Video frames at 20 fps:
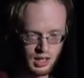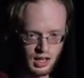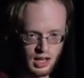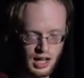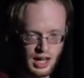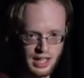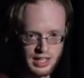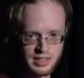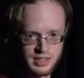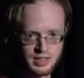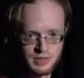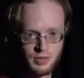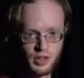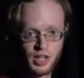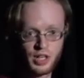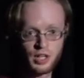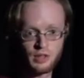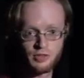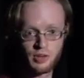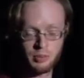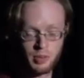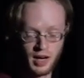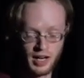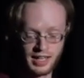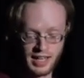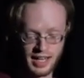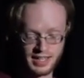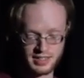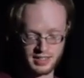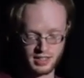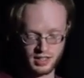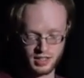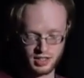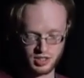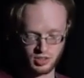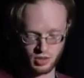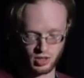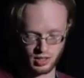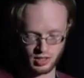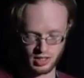It's very good for podcasting and
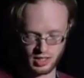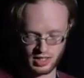so on.